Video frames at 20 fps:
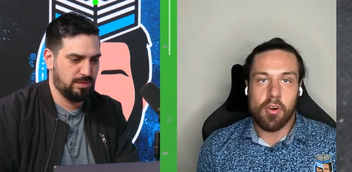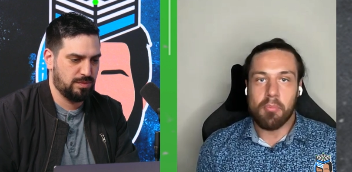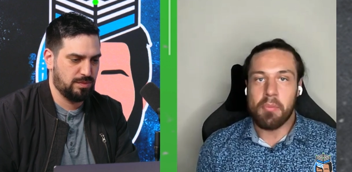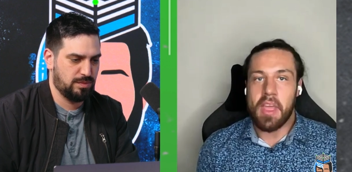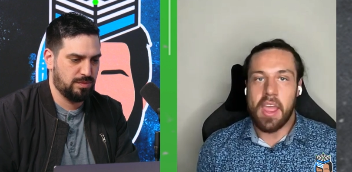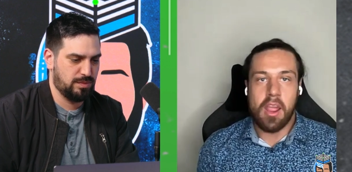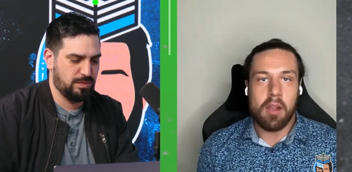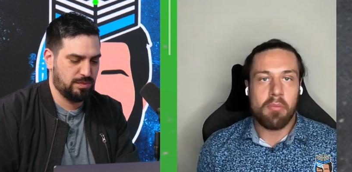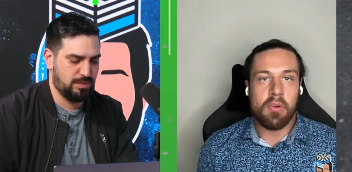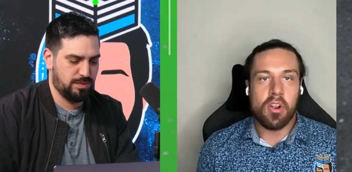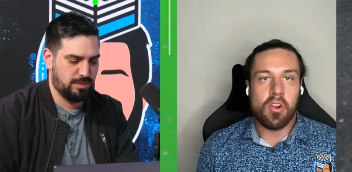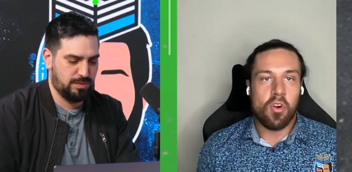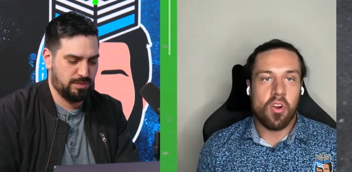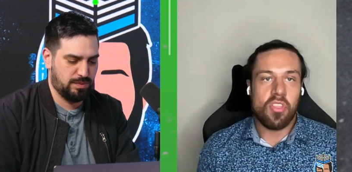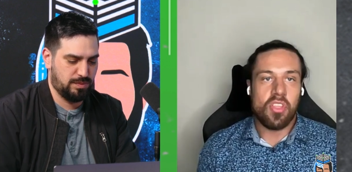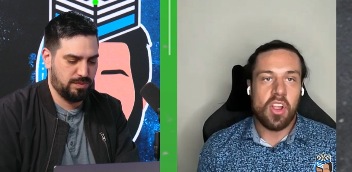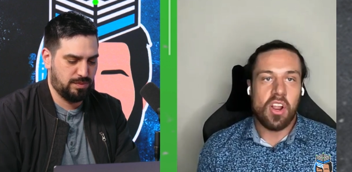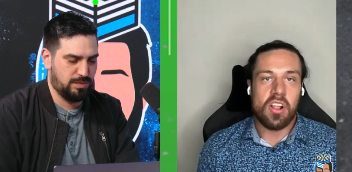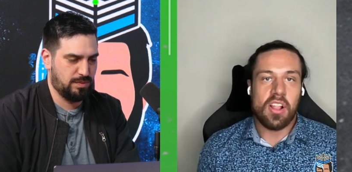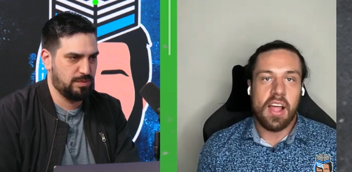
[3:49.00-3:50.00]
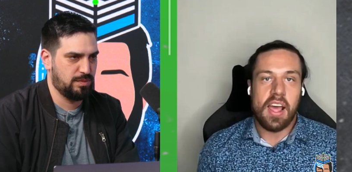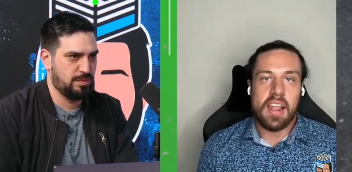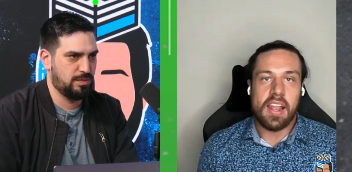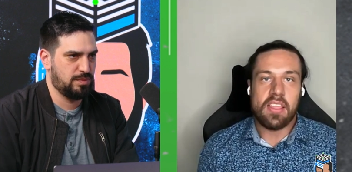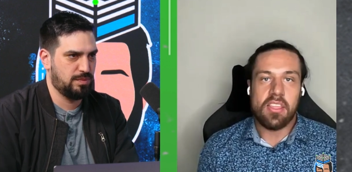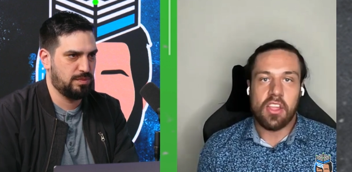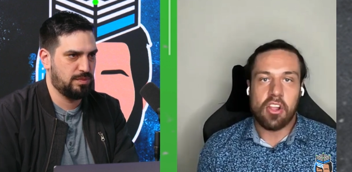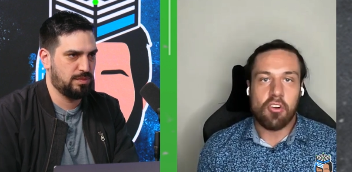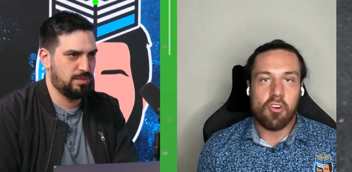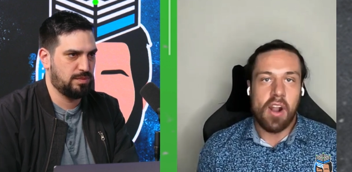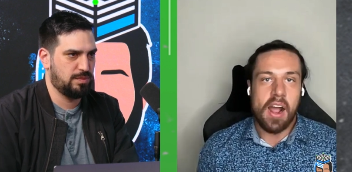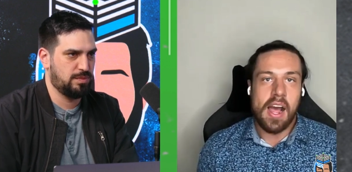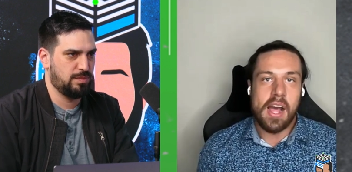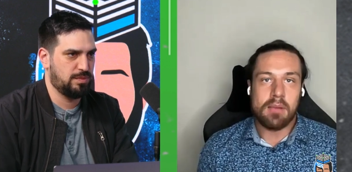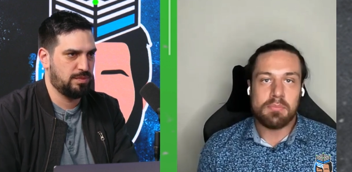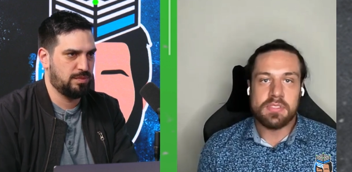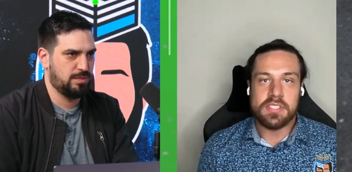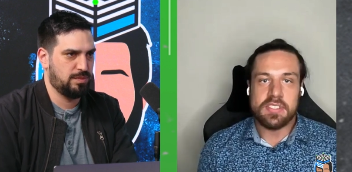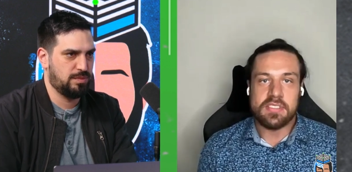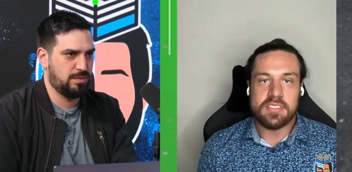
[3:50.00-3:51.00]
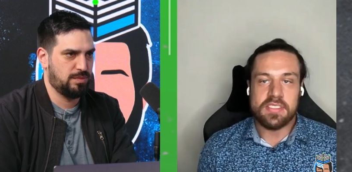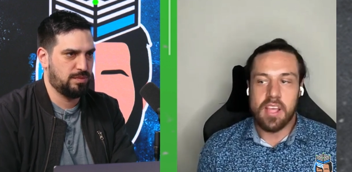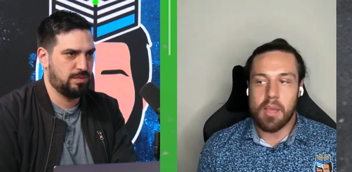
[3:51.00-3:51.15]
Speaker 1: from Cameron, North Carolina, and the Grimes is.